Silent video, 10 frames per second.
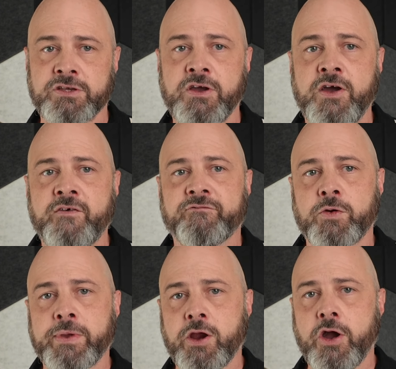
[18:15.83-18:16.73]
From
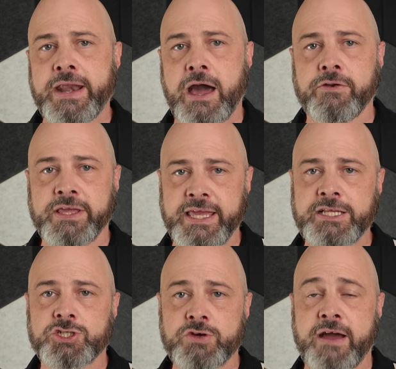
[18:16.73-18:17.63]
here on out, each
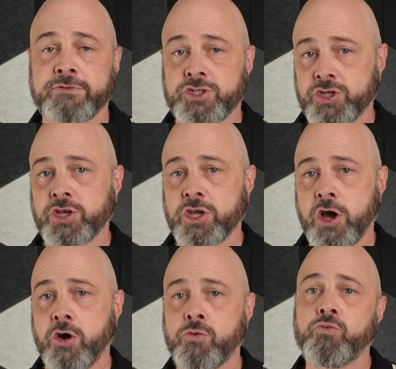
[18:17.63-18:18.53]
draft should
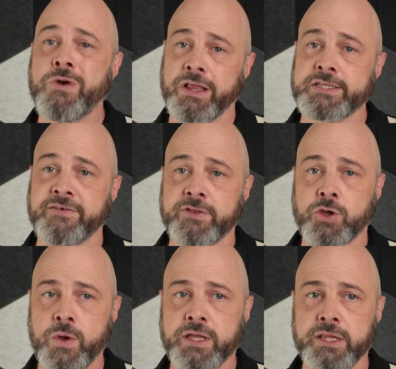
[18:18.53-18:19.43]
go relatively
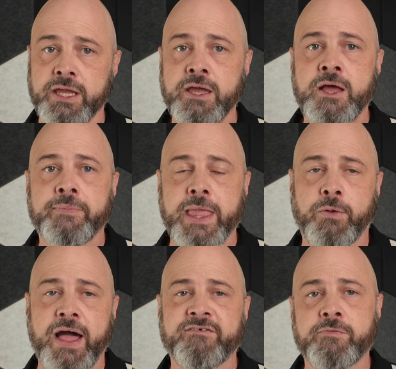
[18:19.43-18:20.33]
quickly and will
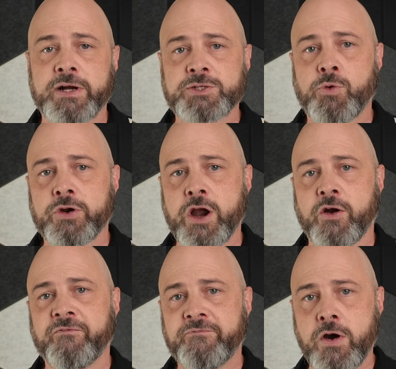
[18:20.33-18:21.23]
have a much more narrow
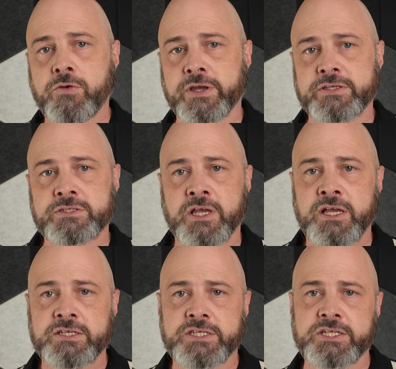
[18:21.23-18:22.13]
focus,
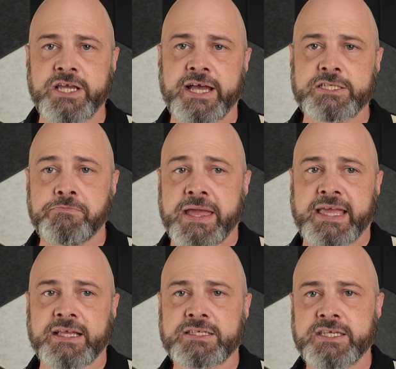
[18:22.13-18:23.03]
such as making
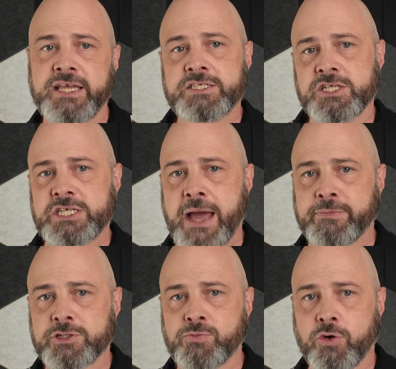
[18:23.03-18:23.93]
scenes and chapters
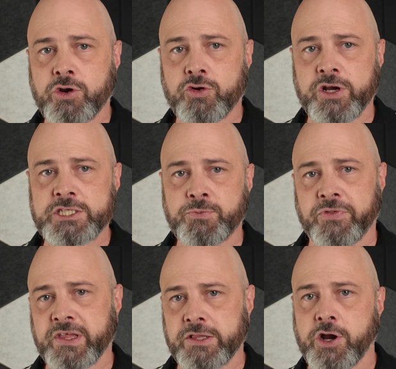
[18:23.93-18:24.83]
more crisp with
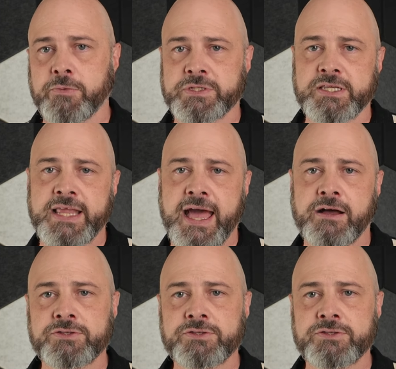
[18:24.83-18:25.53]
clear ups and downs,